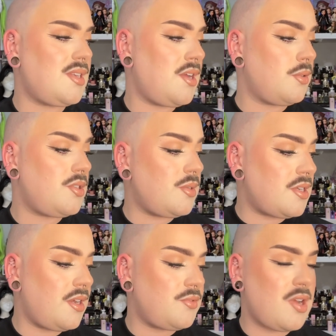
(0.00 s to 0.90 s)
I don't do a
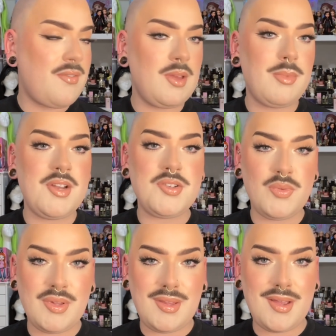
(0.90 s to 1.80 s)
ton of traveling, but I do
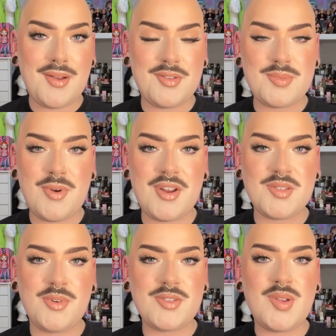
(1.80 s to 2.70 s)
really like how those
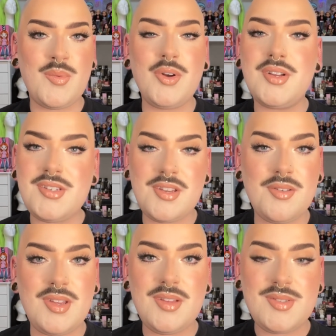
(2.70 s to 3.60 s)
products work, so I will
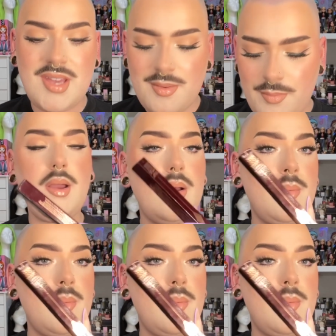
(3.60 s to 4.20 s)
continue to use them.